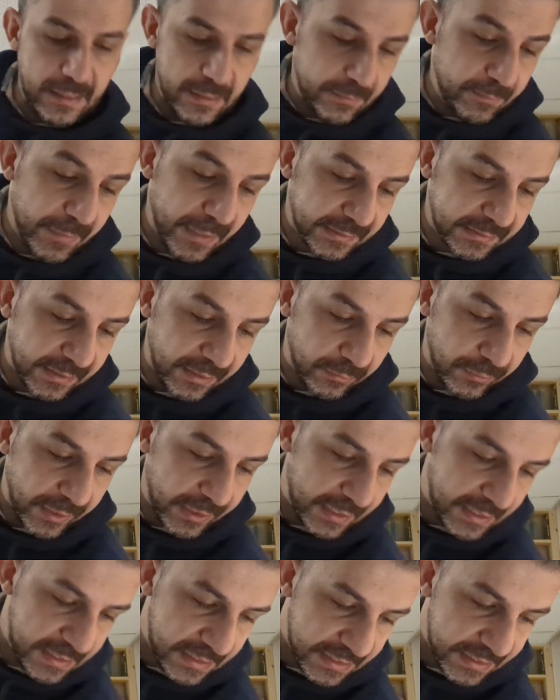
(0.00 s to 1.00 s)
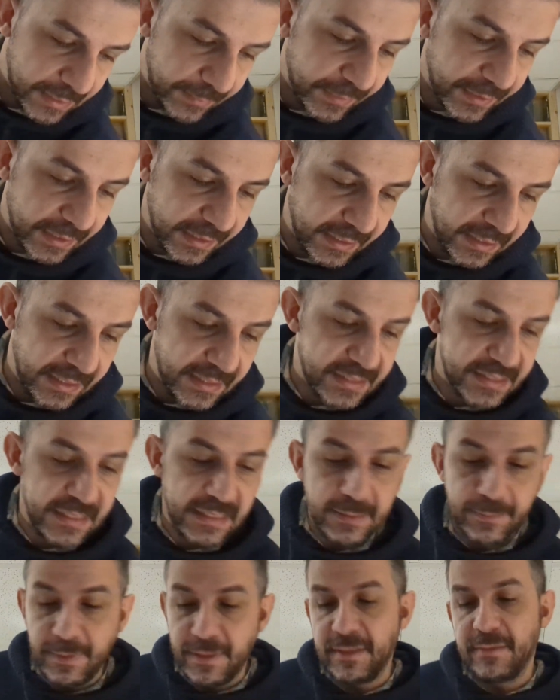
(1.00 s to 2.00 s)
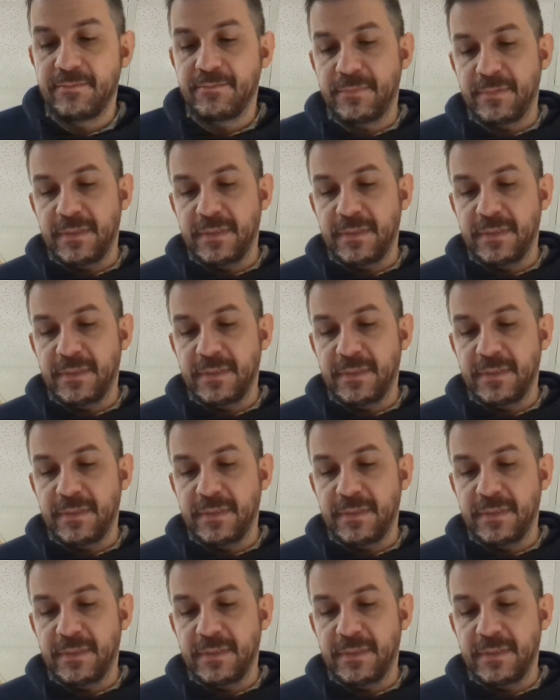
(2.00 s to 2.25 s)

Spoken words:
but when I see something really cheap and